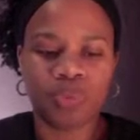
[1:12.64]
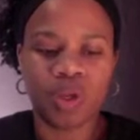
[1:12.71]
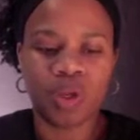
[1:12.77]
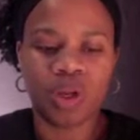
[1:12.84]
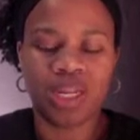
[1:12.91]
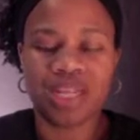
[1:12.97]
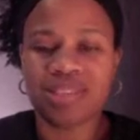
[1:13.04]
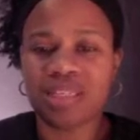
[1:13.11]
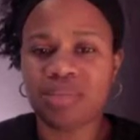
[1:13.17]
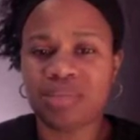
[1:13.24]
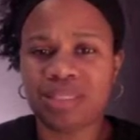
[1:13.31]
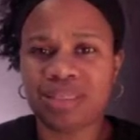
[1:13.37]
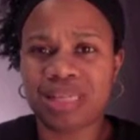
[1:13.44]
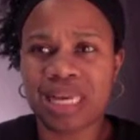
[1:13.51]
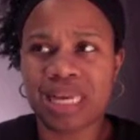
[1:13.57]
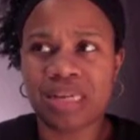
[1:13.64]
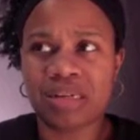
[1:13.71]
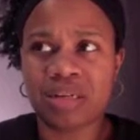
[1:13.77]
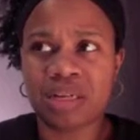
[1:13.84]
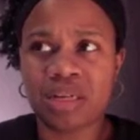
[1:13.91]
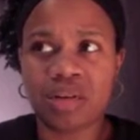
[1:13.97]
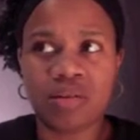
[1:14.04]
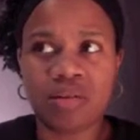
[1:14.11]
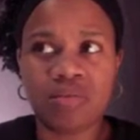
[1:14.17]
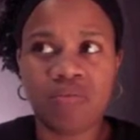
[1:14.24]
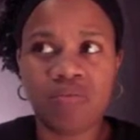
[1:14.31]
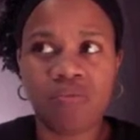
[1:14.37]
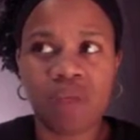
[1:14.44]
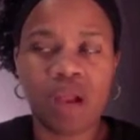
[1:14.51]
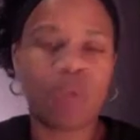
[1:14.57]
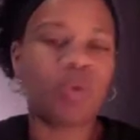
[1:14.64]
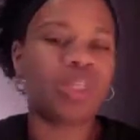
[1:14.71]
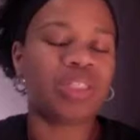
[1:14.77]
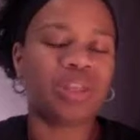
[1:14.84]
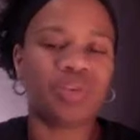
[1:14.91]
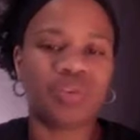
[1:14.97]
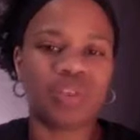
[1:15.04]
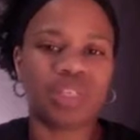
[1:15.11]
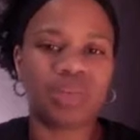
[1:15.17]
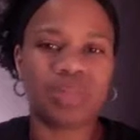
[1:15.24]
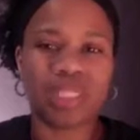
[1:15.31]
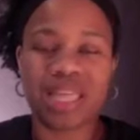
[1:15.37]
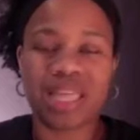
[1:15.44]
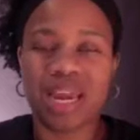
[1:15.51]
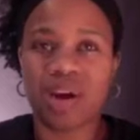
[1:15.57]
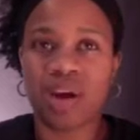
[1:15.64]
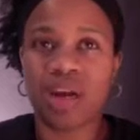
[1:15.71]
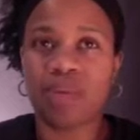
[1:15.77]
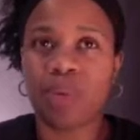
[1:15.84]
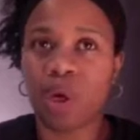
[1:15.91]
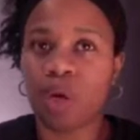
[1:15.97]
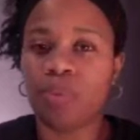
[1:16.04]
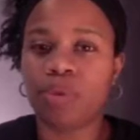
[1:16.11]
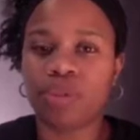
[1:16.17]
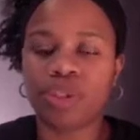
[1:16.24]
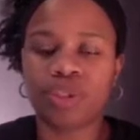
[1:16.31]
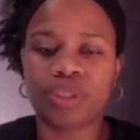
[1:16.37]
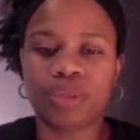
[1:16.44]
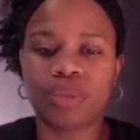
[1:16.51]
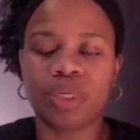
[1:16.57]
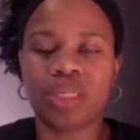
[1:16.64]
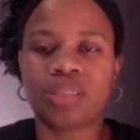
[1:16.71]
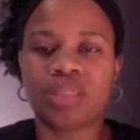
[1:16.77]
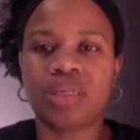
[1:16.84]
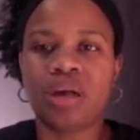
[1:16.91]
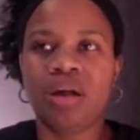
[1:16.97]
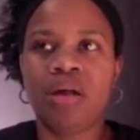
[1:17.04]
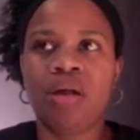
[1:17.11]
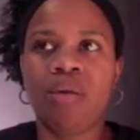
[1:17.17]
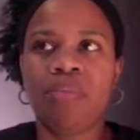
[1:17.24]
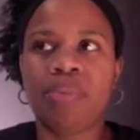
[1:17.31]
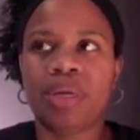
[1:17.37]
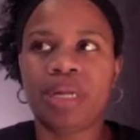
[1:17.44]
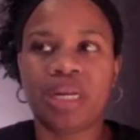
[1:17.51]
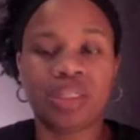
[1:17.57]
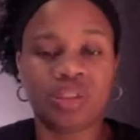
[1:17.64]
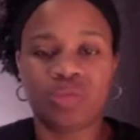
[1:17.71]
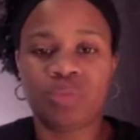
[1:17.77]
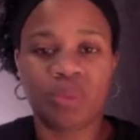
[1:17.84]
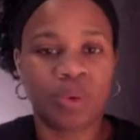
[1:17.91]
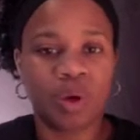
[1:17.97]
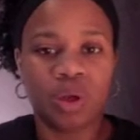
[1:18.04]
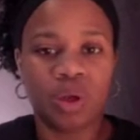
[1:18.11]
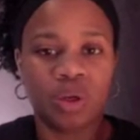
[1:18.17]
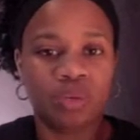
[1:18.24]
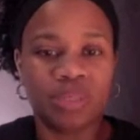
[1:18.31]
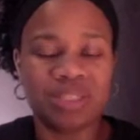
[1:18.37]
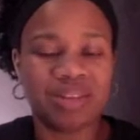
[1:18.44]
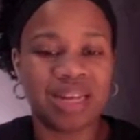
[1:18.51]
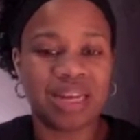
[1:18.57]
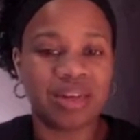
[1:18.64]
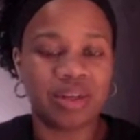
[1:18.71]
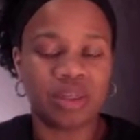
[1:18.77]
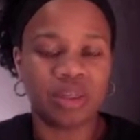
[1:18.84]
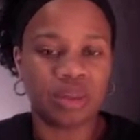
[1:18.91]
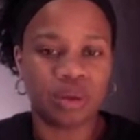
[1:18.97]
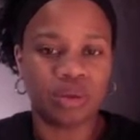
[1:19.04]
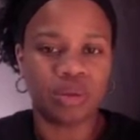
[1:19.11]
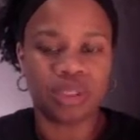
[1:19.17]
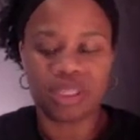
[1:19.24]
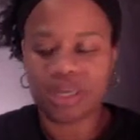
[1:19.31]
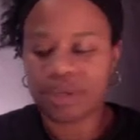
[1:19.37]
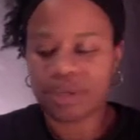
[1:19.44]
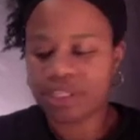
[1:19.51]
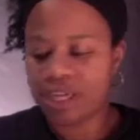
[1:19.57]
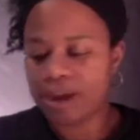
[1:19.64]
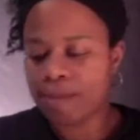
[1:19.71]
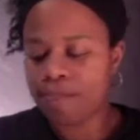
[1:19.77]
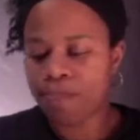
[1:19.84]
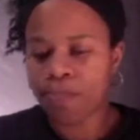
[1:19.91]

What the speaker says: last name was Landon. I want to say her first name was Kara. I'm almost certain it was, but I just remember calling her Miss Landon the whole entire time.